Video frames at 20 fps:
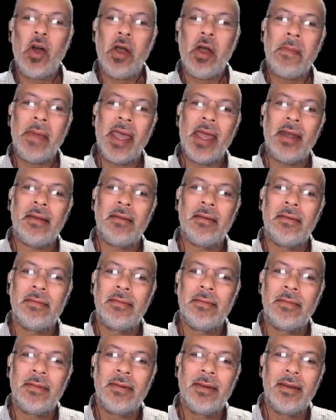man.
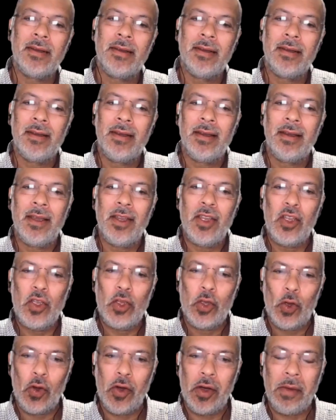
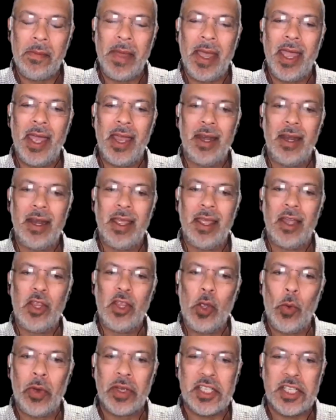Young man, and
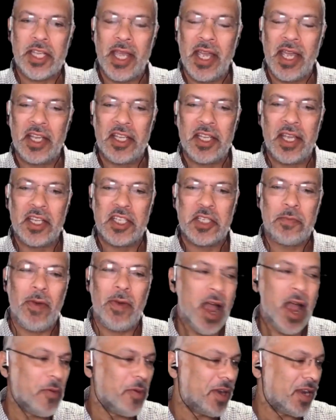you was
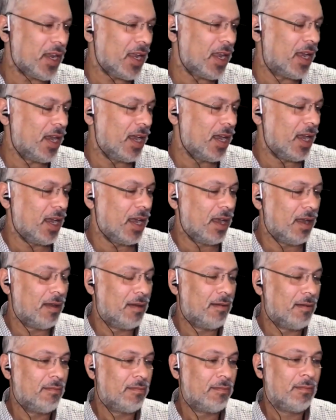aspiring a
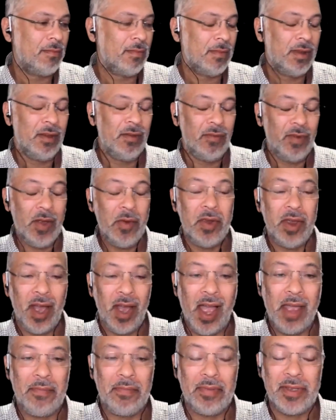very
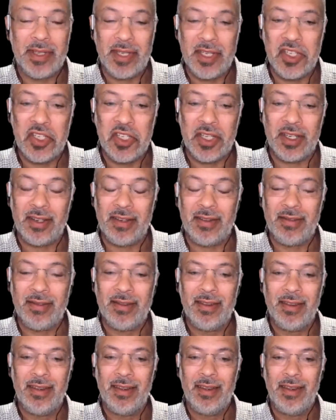high position.
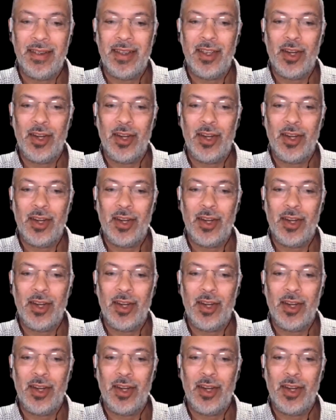You